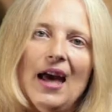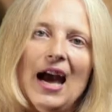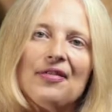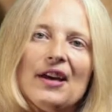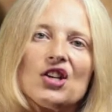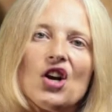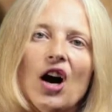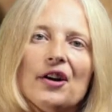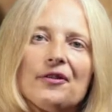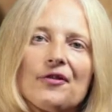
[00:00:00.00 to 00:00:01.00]
and that
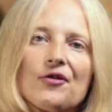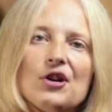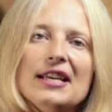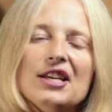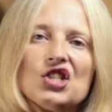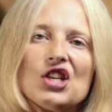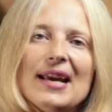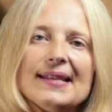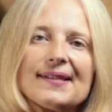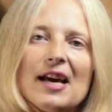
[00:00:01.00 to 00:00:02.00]
God freely
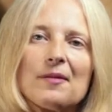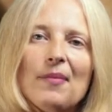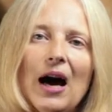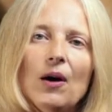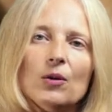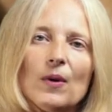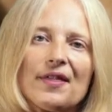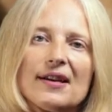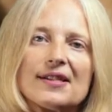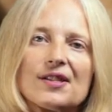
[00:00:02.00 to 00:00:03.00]
shares that power with
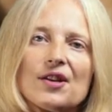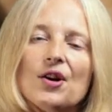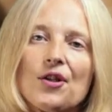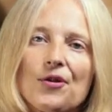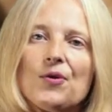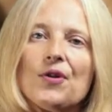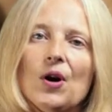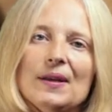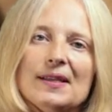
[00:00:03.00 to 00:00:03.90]
us through the Holy